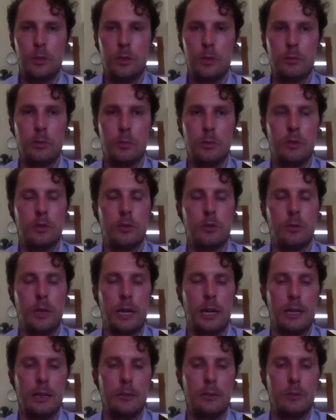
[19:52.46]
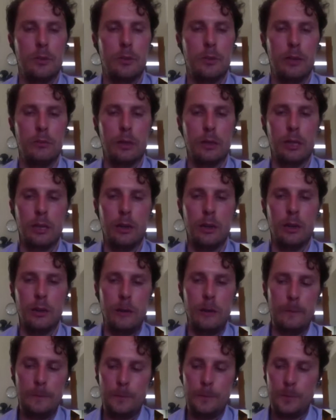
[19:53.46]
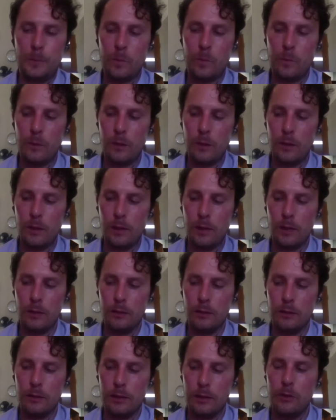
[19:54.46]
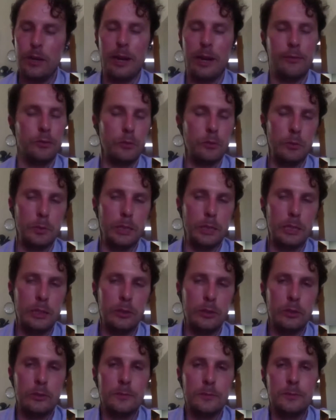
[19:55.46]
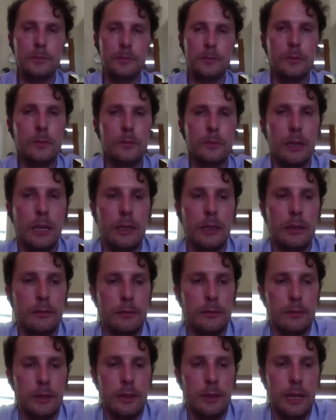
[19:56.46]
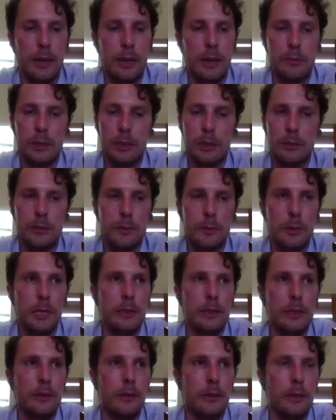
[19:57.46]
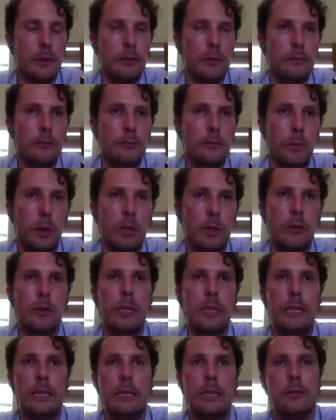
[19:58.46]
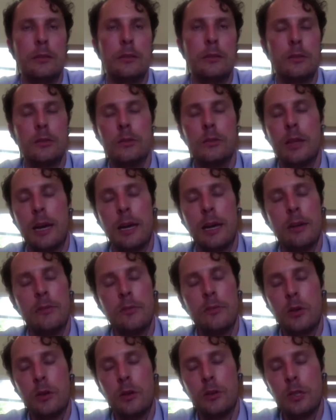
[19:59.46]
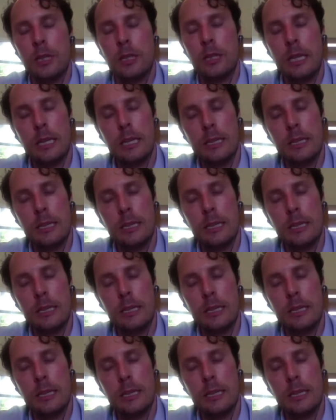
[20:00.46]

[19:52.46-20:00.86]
pushed your body and brain really hard, then you have to replenish. And you can't really depend on what you're eating to do that, unfortunately.